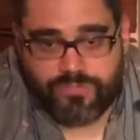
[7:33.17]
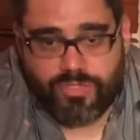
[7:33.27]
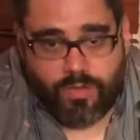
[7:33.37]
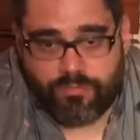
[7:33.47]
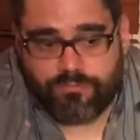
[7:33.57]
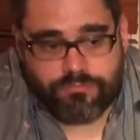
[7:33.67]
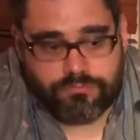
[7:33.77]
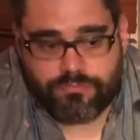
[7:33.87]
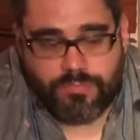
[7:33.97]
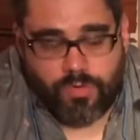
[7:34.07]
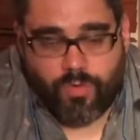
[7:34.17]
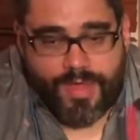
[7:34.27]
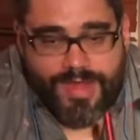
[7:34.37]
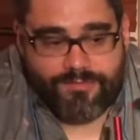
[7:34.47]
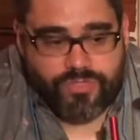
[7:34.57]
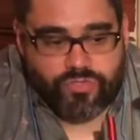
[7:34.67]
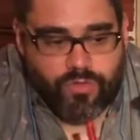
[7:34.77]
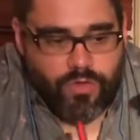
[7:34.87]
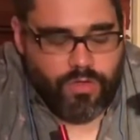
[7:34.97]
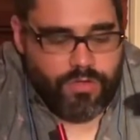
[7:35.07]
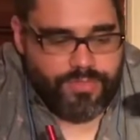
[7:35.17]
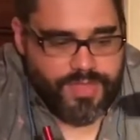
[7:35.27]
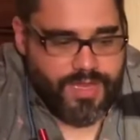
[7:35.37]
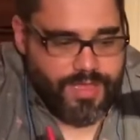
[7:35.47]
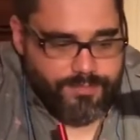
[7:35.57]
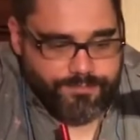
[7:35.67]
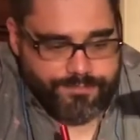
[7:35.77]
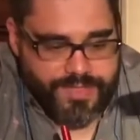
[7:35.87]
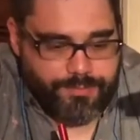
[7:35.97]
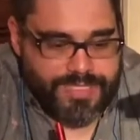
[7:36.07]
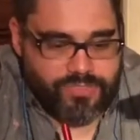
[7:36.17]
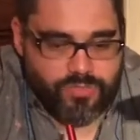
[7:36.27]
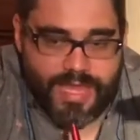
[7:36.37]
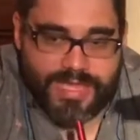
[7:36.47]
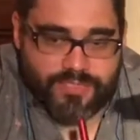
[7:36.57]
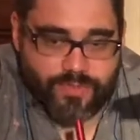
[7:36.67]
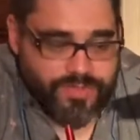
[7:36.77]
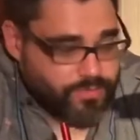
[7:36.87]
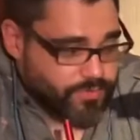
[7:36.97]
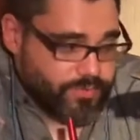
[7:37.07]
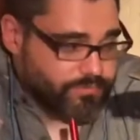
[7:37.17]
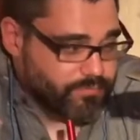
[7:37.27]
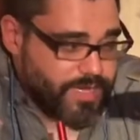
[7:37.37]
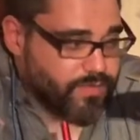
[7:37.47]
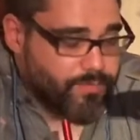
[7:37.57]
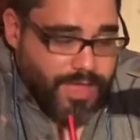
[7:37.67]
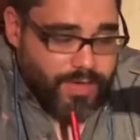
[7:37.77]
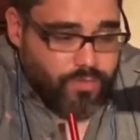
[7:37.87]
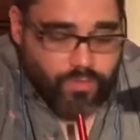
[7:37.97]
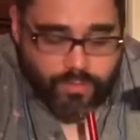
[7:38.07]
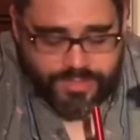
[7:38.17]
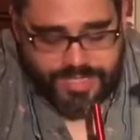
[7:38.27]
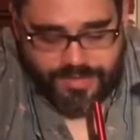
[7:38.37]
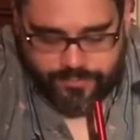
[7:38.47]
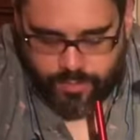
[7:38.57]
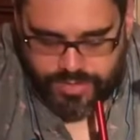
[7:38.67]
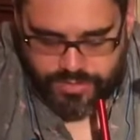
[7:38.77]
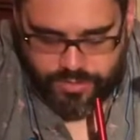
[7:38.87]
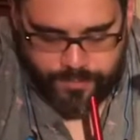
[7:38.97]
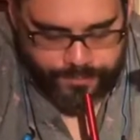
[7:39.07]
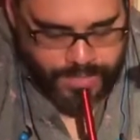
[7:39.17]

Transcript: don't quite have the draw that the B2 has with either the regular model or with the F22.